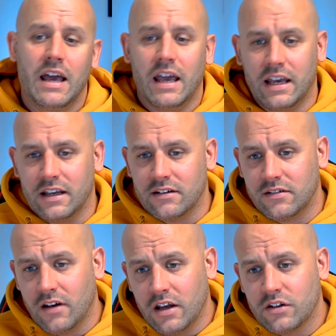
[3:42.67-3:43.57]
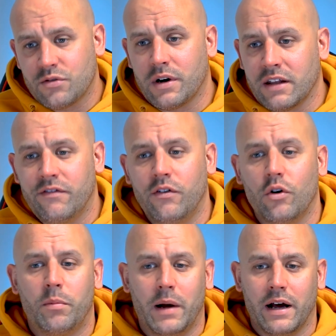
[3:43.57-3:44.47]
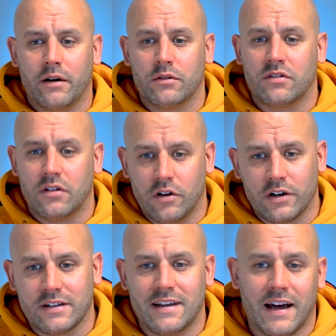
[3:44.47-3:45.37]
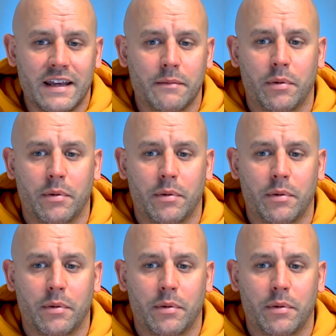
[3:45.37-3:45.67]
it's £24.98